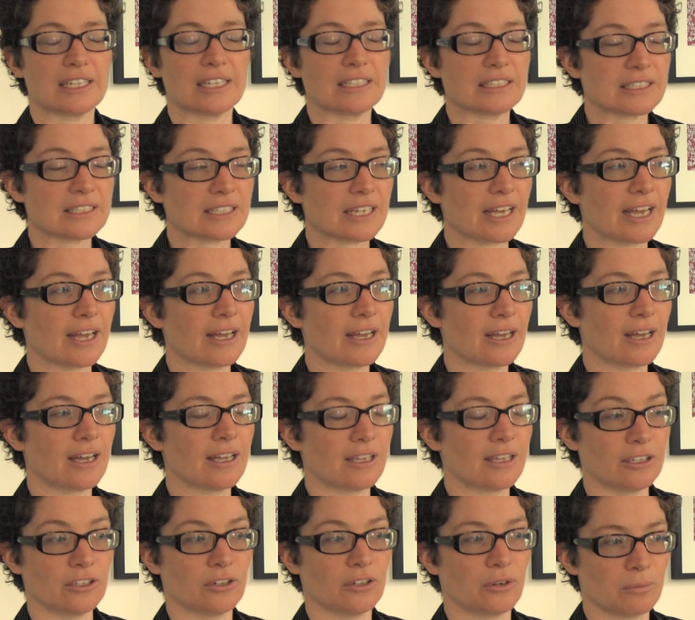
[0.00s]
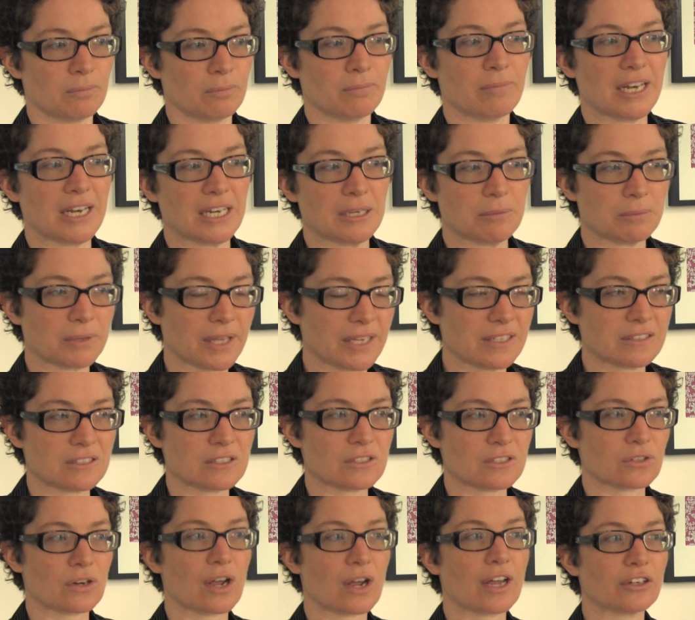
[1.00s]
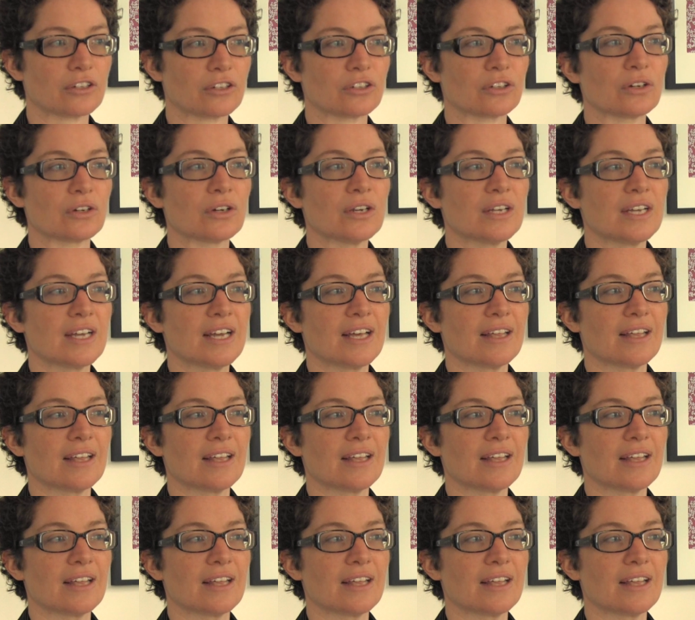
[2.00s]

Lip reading: and many places are under